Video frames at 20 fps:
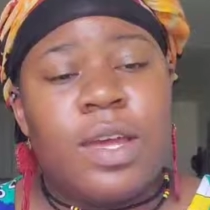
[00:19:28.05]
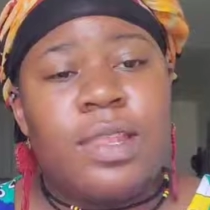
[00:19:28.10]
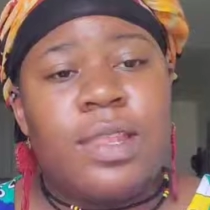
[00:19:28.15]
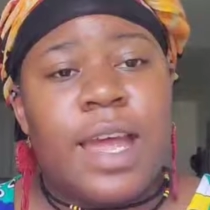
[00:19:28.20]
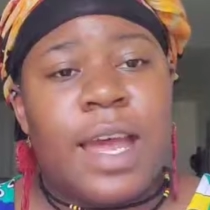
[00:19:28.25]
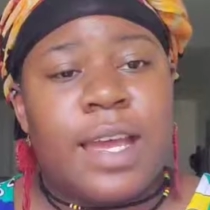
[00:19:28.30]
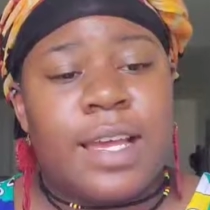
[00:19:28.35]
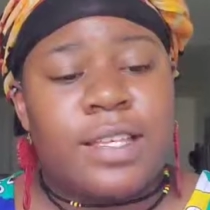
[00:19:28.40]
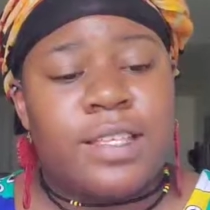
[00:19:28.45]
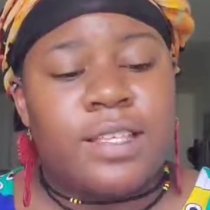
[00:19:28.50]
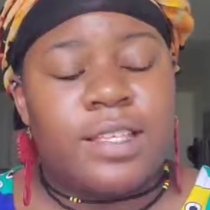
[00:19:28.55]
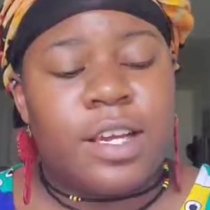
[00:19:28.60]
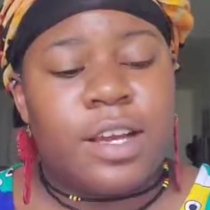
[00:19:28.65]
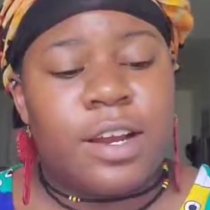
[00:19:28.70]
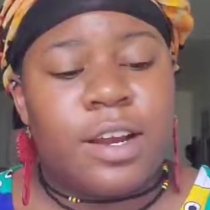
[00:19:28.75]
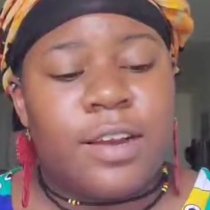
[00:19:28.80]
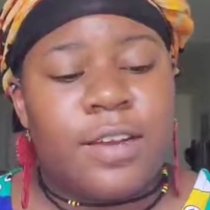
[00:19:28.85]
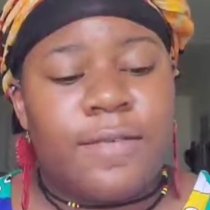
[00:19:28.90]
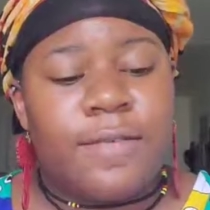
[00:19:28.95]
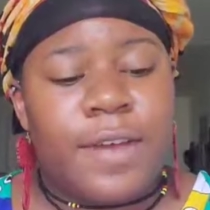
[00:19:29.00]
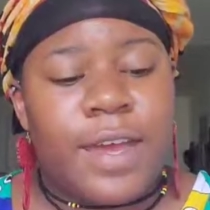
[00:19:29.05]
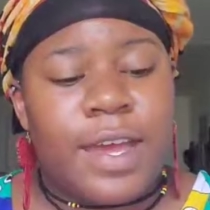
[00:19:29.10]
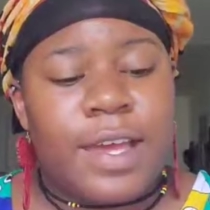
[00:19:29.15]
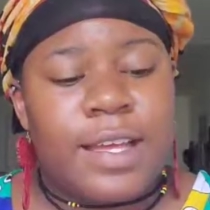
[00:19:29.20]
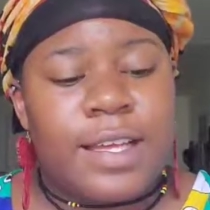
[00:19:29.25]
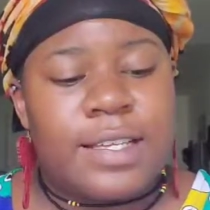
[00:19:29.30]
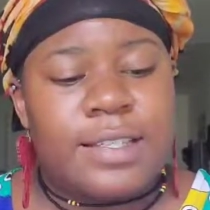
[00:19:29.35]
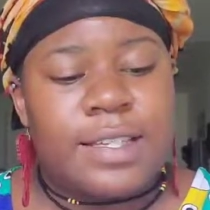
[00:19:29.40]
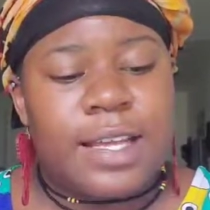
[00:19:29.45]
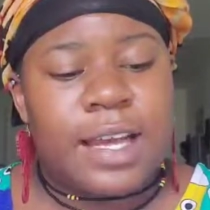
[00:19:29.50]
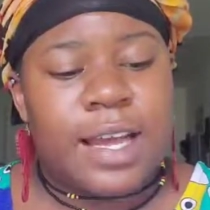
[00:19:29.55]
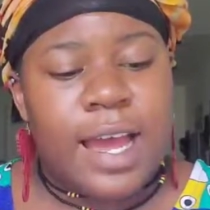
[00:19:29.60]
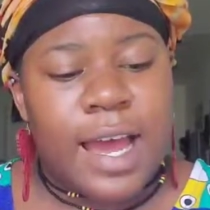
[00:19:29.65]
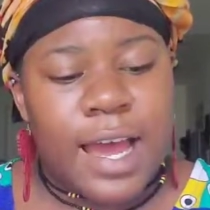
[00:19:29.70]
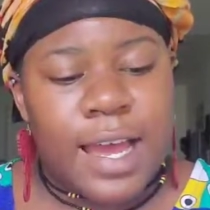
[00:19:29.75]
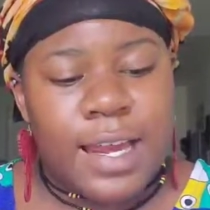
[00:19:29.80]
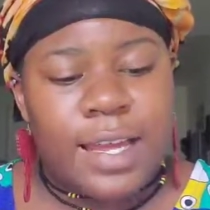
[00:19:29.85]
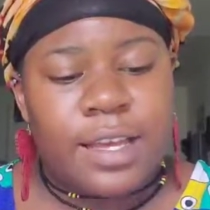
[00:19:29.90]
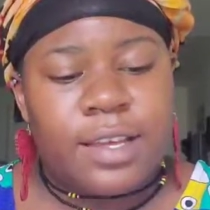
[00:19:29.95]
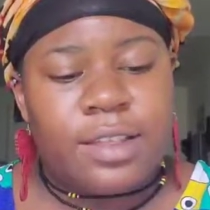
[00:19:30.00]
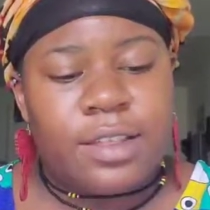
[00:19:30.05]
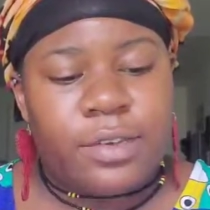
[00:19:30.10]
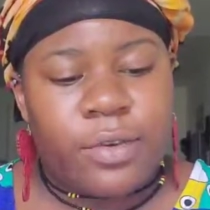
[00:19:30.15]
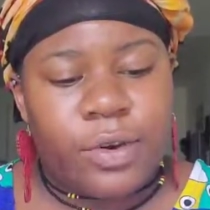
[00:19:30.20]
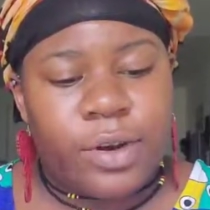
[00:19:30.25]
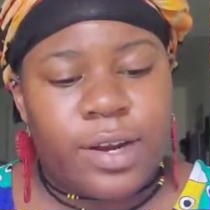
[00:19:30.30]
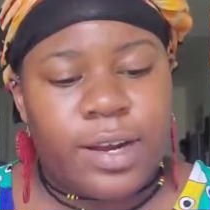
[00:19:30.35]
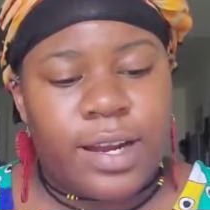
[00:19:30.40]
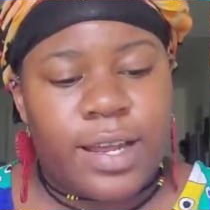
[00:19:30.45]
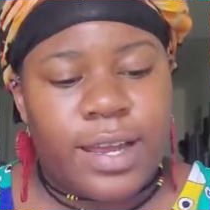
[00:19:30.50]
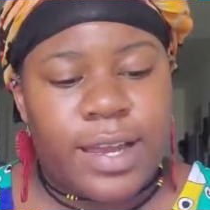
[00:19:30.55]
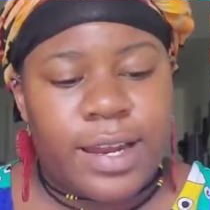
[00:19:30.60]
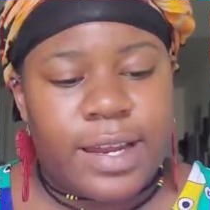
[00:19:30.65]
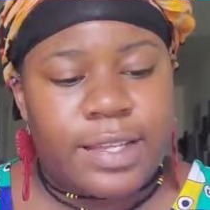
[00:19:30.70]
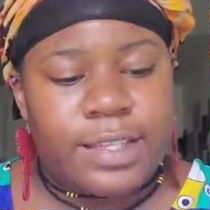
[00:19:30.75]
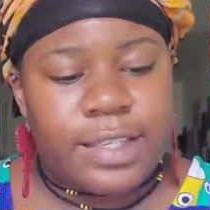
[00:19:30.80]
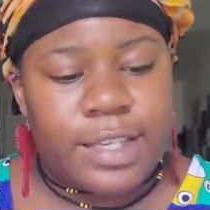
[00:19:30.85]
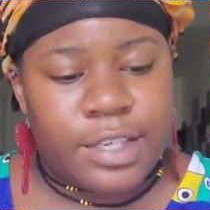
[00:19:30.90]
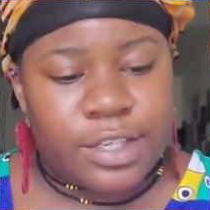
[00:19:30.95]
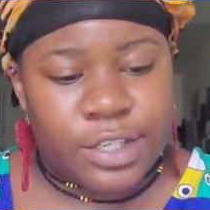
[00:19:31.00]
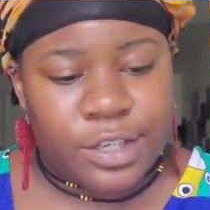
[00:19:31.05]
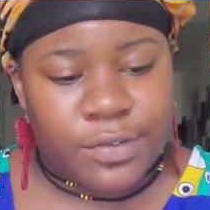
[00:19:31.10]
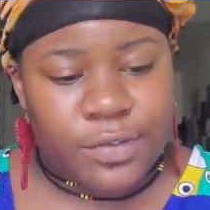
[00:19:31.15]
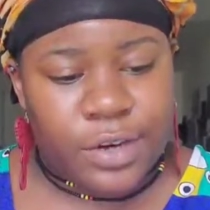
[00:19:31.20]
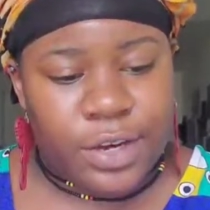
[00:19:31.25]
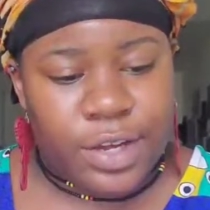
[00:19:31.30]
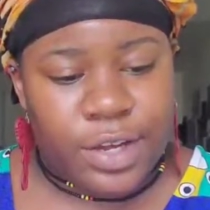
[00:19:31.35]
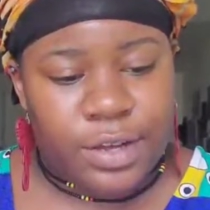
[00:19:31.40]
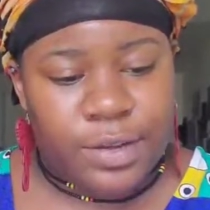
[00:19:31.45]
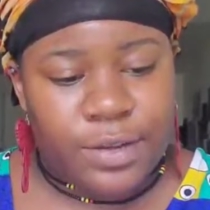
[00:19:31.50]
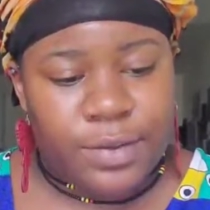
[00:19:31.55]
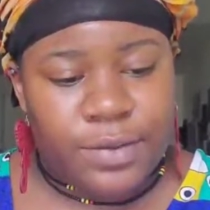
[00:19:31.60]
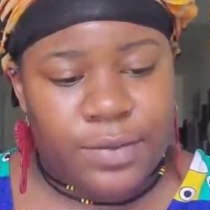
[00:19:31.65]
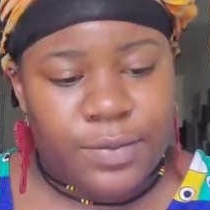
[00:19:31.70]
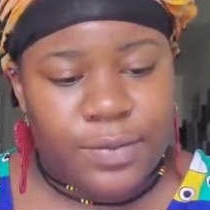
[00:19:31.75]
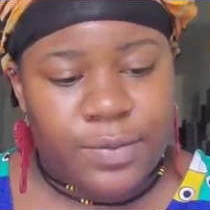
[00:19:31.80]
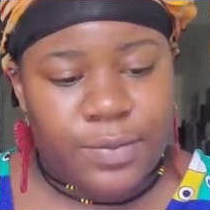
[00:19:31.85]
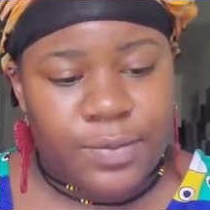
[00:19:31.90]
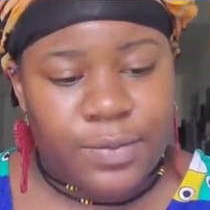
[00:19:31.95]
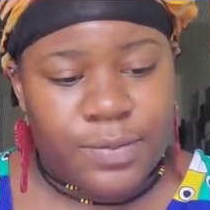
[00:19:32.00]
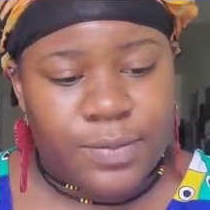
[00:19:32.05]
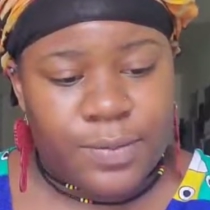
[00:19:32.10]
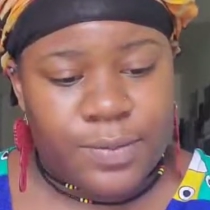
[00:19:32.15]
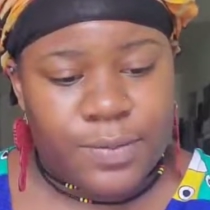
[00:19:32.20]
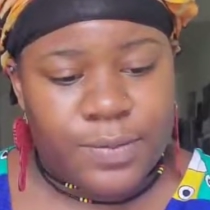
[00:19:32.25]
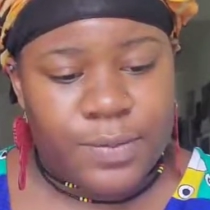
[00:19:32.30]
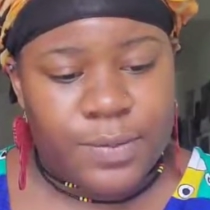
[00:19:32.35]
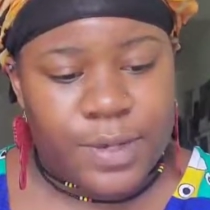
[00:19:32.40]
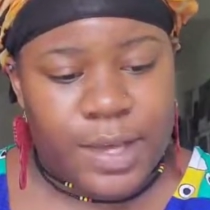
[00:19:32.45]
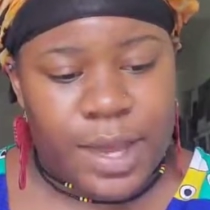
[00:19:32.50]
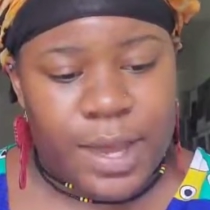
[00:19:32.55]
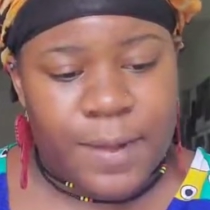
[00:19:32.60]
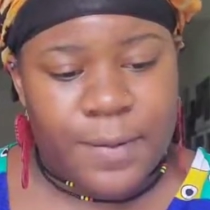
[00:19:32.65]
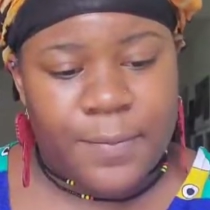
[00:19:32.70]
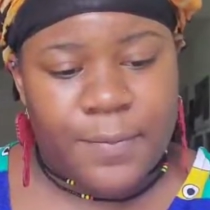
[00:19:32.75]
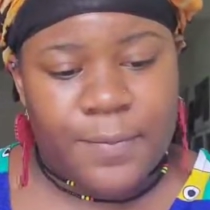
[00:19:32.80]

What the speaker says: that can serve as a guiding authority and a teacher for you. Okay?